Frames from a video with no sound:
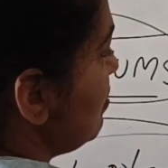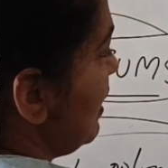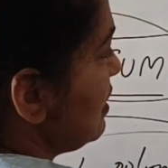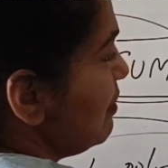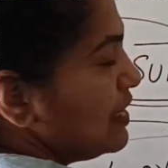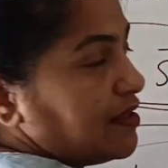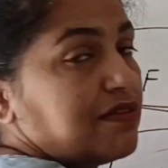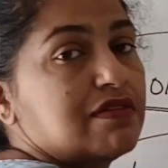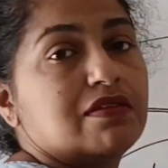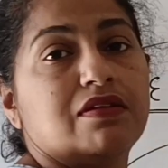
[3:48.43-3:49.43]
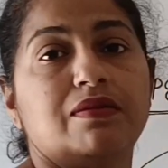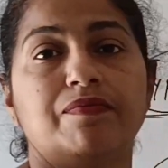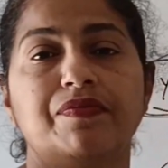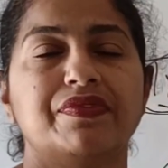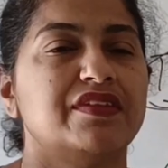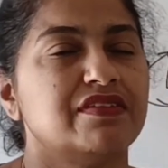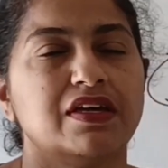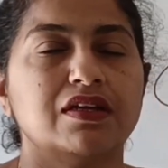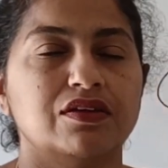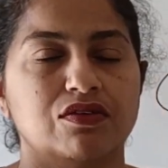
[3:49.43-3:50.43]
with Mathematics. These
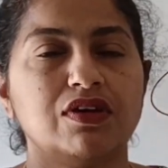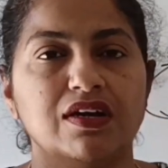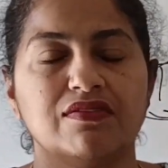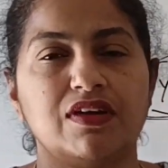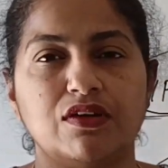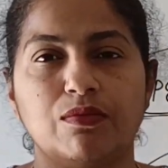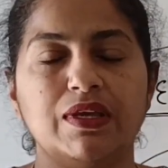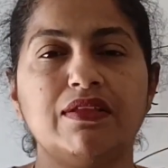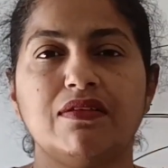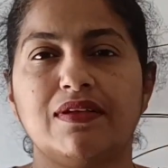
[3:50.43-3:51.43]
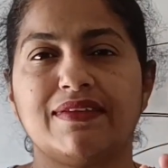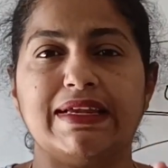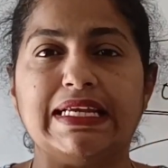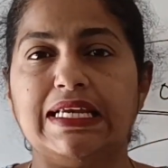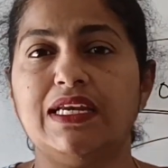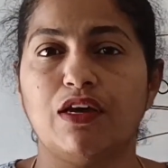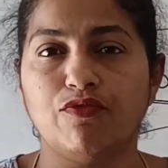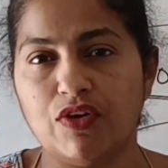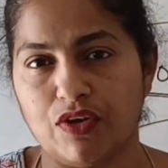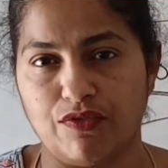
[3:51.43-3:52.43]
are considered to be slightly
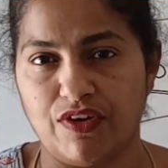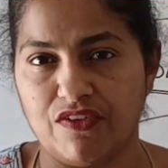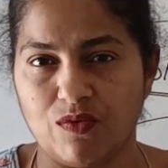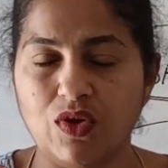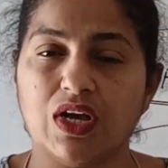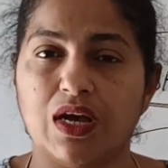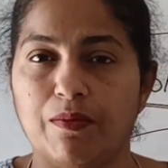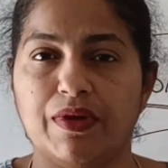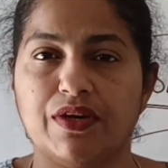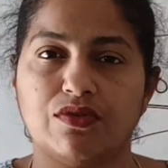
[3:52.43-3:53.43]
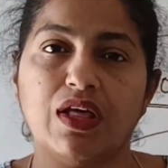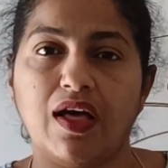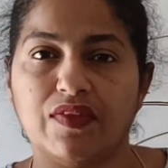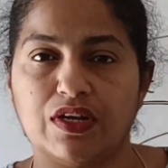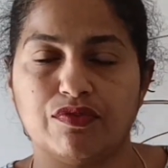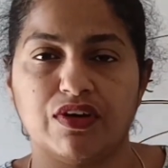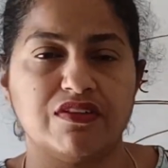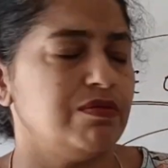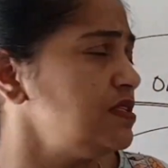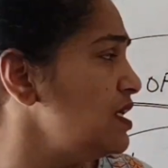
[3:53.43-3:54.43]
tougher reference book compared to the other
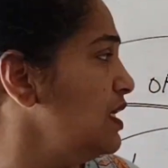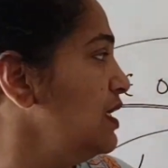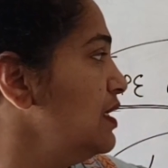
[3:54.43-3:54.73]
reference books.